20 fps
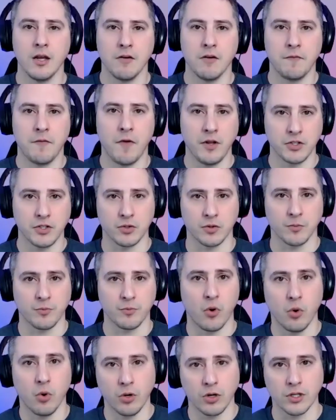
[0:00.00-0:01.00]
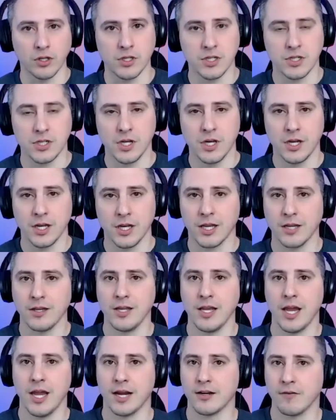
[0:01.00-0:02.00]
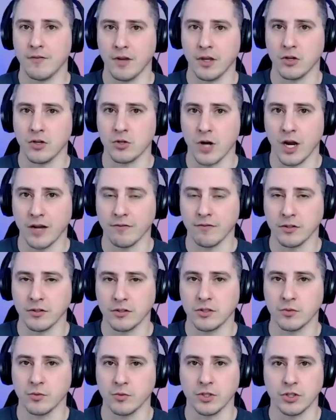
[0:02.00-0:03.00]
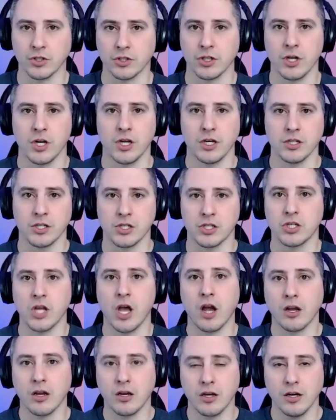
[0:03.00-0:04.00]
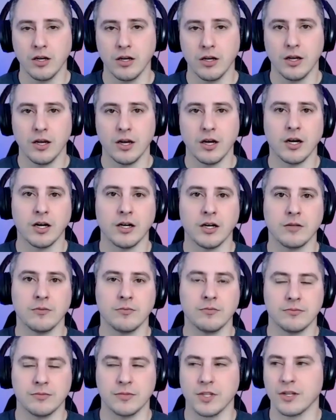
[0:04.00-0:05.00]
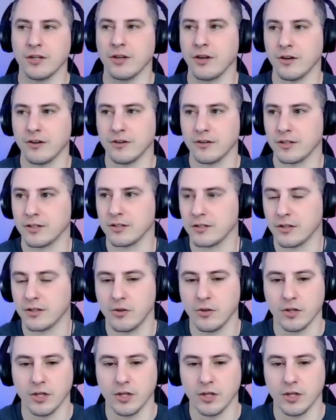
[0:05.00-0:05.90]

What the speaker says: false reports can deactivate drivers, which suck. Hold